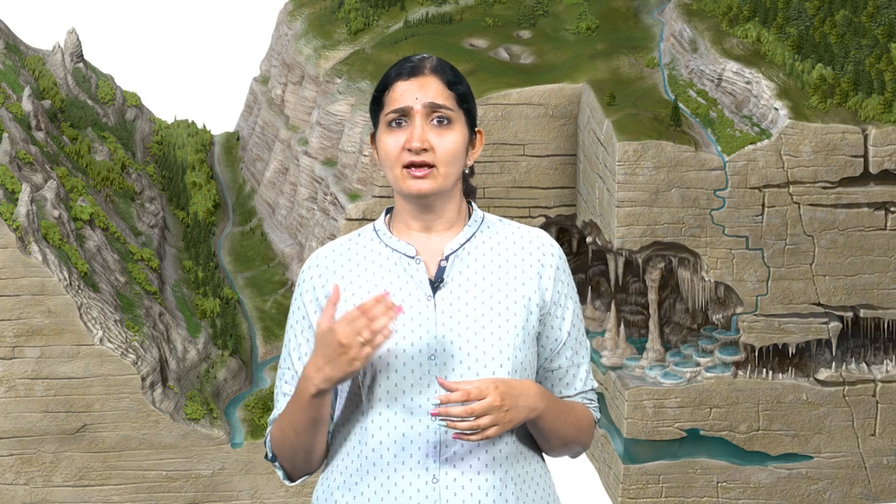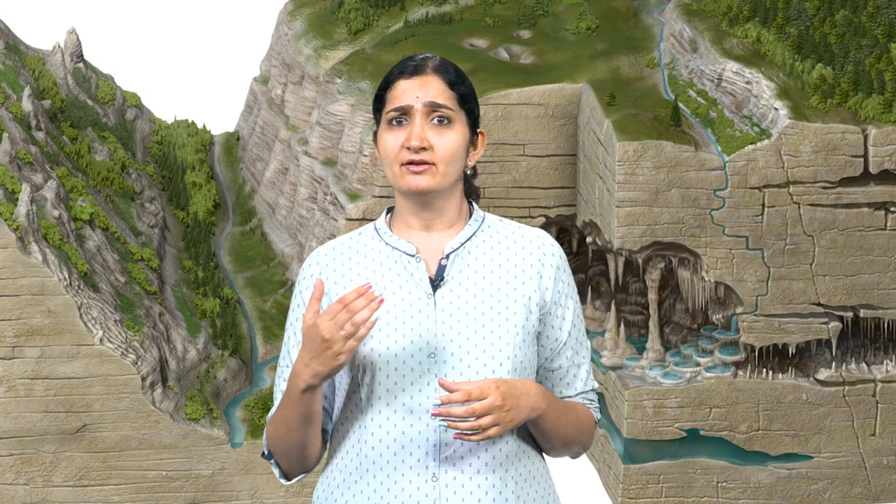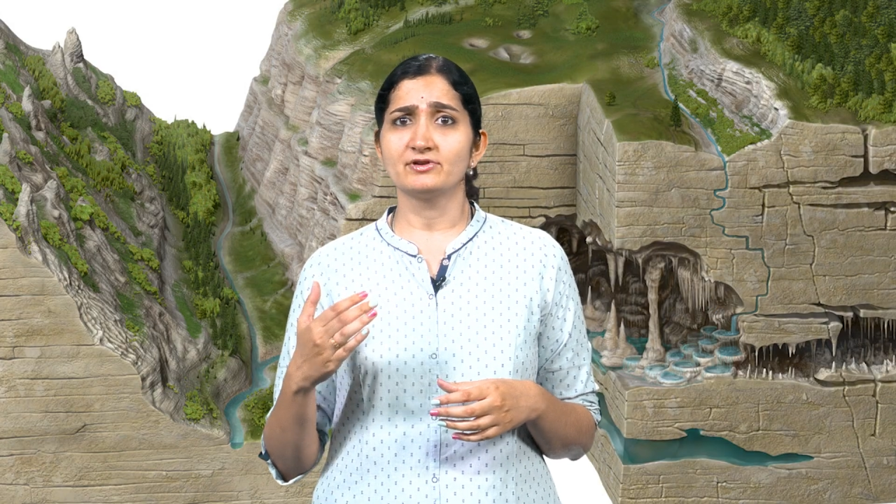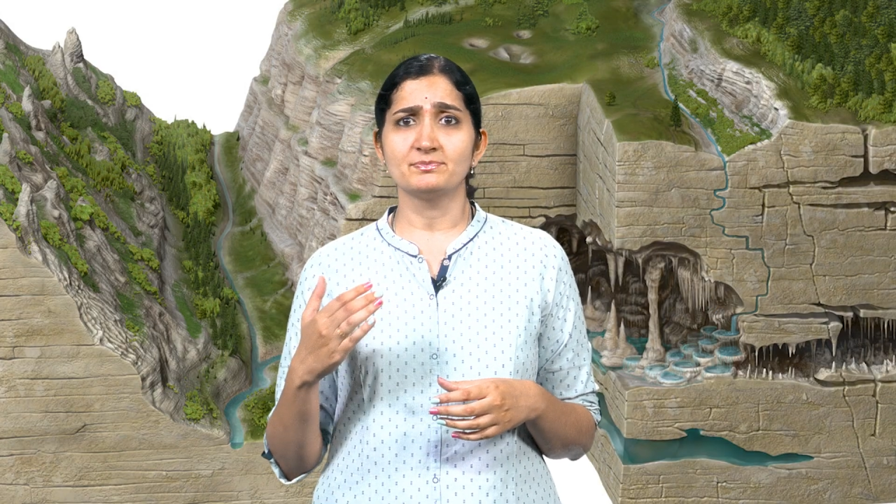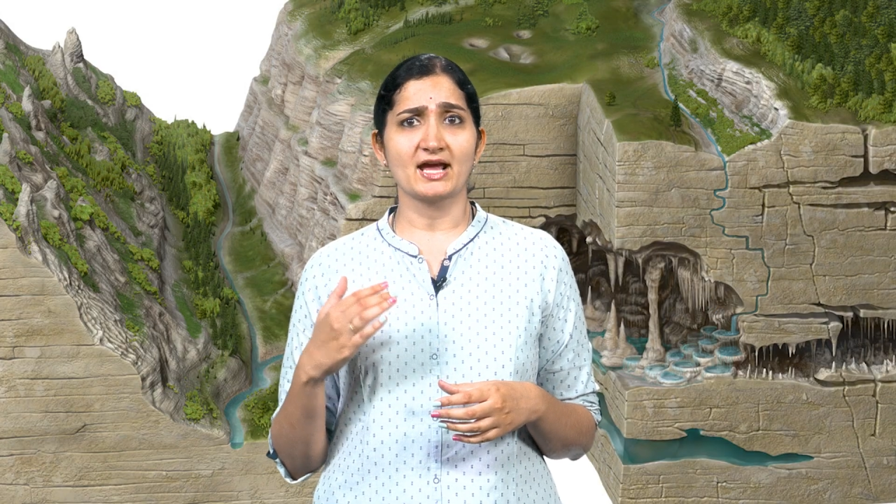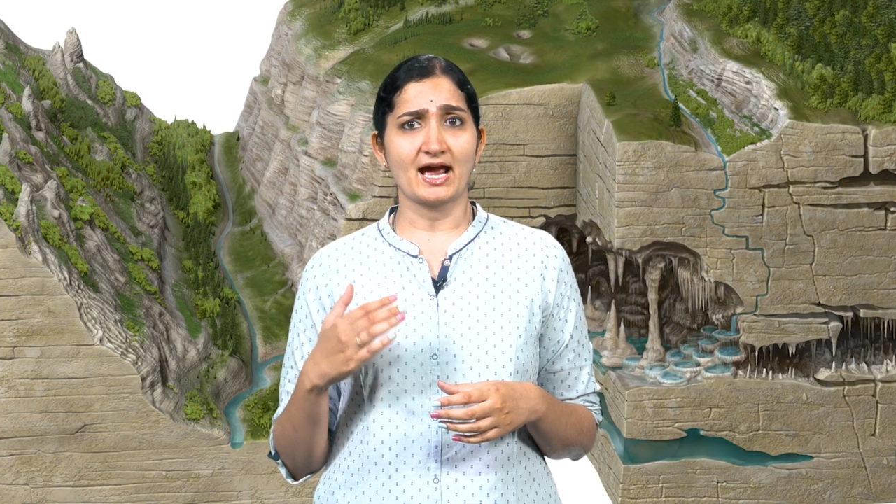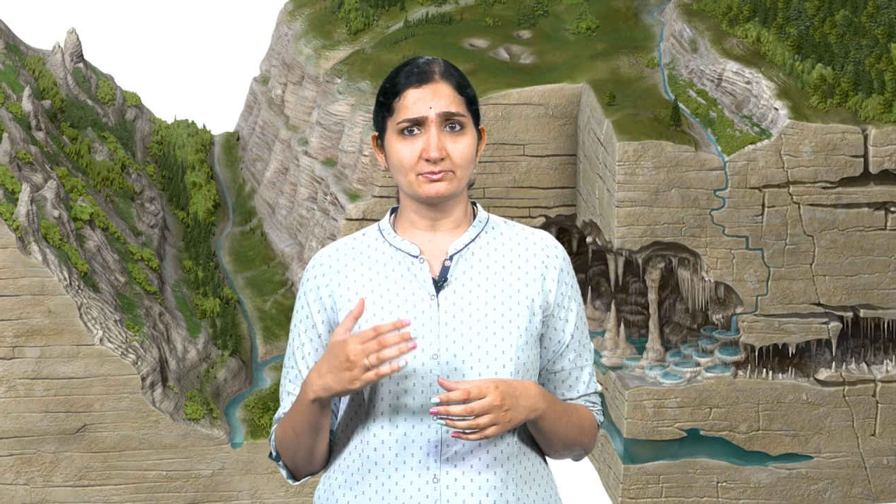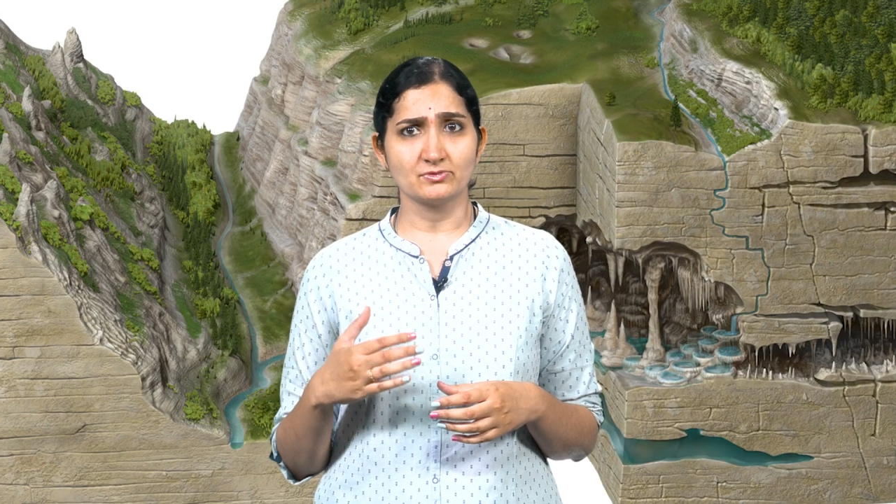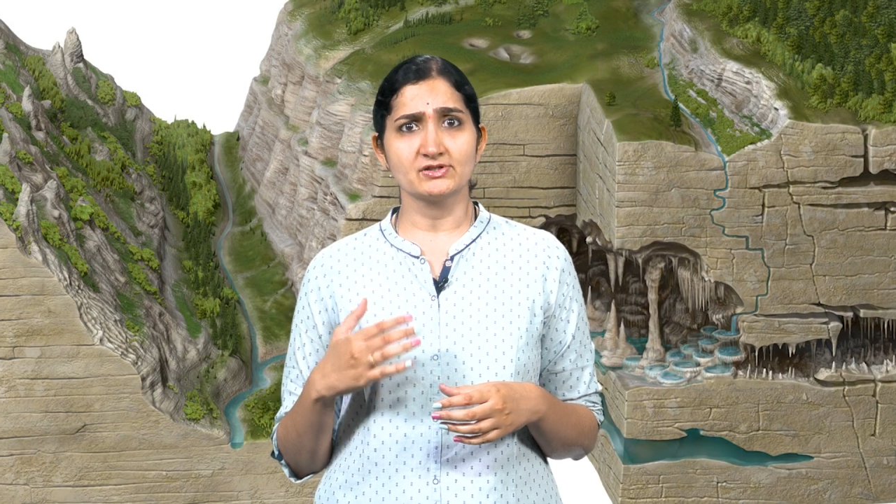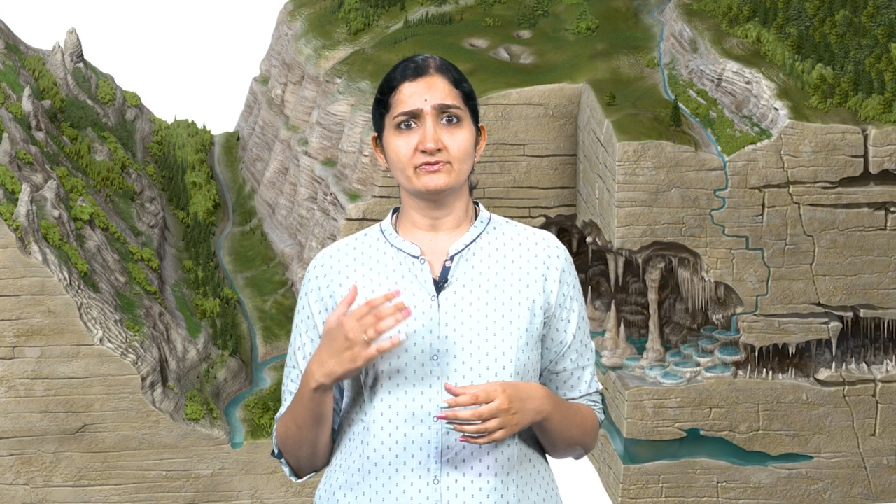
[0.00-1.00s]
from the
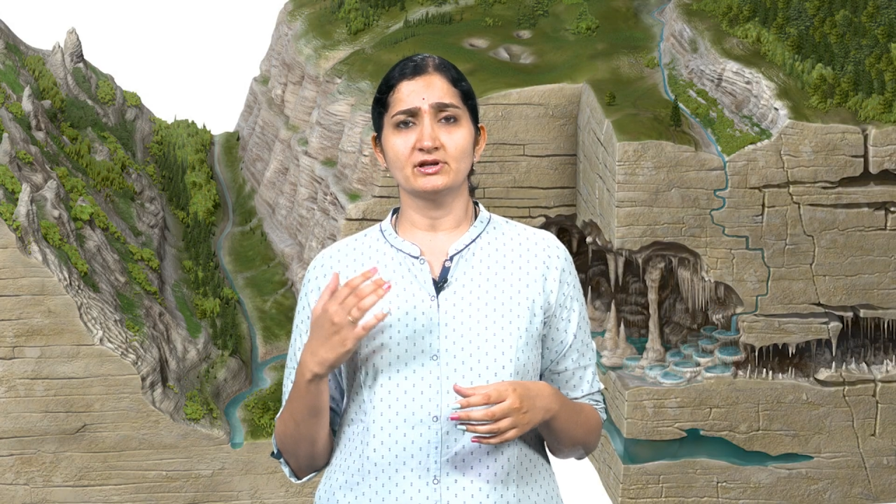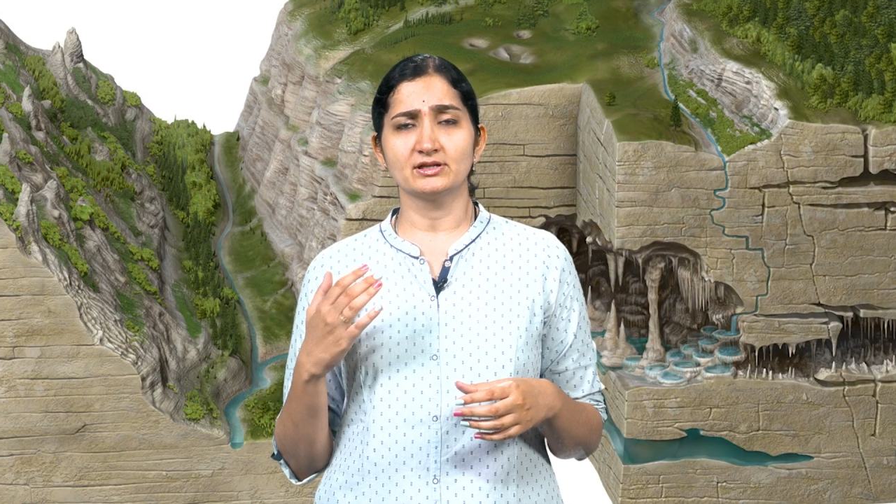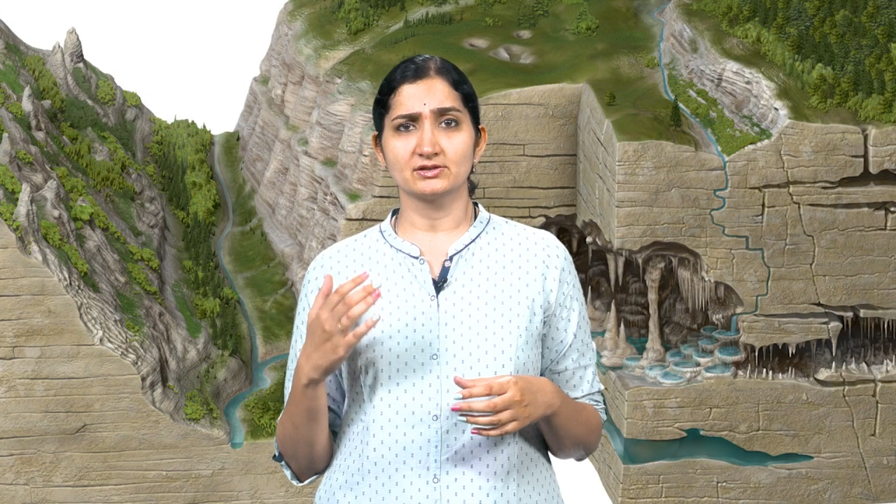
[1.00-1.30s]
atmosphere and